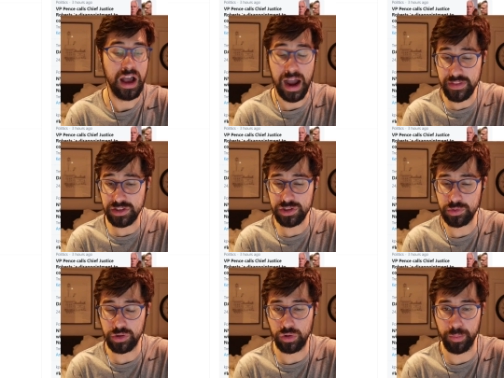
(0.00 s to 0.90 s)
I think this is a
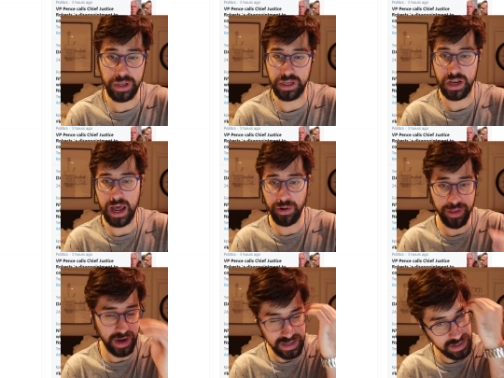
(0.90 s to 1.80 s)
really cool opinion. I don't
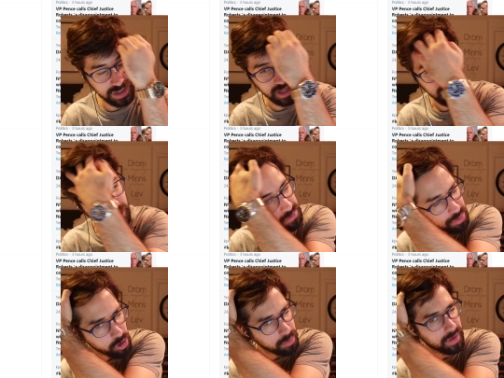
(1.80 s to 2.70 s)
think Ninetales is that good of a
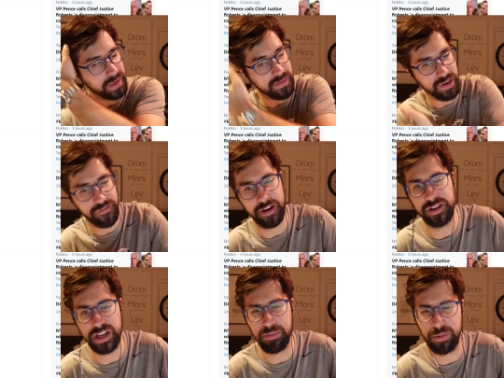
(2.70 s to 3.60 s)
Pokemon that giving it fairy
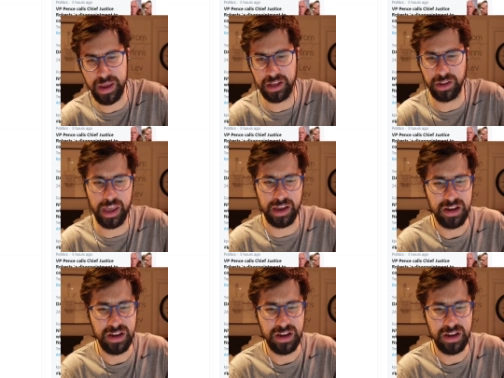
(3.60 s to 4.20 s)
type would make it, like,